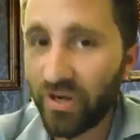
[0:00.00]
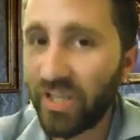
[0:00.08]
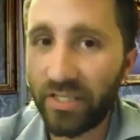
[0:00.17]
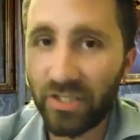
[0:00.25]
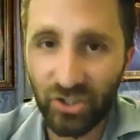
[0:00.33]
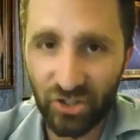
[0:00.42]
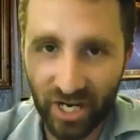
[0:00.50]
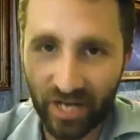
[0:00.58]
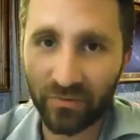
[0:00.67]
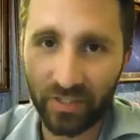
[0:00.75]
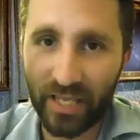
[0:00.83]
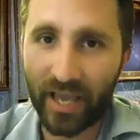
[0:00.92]
Really
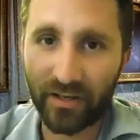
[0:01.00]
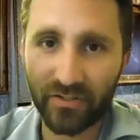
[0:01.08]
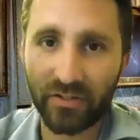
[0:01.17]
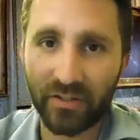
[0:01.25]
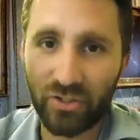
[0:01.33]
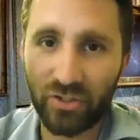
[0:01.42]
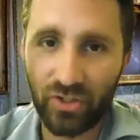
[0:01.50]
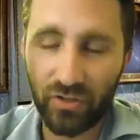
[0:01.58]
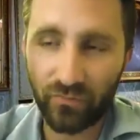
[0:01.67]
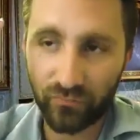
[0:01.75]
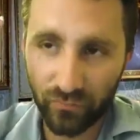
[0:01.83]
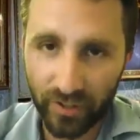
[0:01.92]
genuinely excellent.
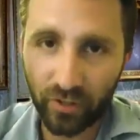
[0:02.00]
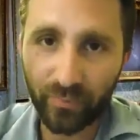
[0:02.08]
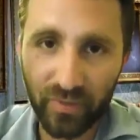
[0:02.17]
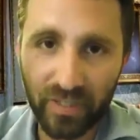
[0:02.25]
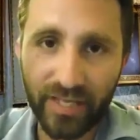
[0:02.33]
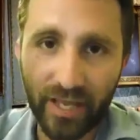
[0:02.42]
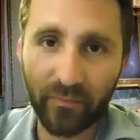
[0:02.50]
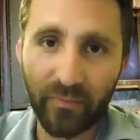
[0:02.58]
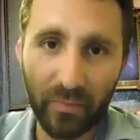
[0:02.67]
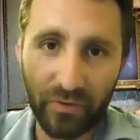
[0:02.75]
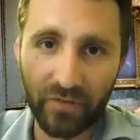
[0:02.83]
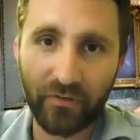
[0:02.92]
Real Italian
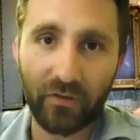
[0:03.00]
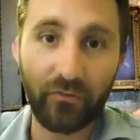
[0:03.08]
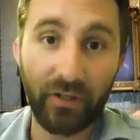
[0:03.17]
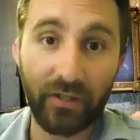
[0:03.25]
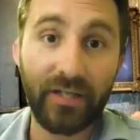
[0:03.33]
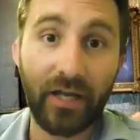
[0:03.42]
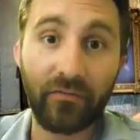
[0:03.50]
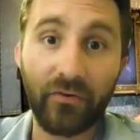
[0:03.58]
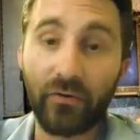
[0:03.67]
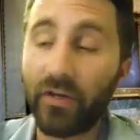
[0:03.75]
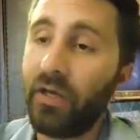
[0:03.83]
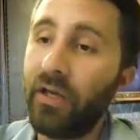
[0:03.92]
people giving you real Italian
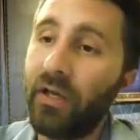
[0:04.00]
food.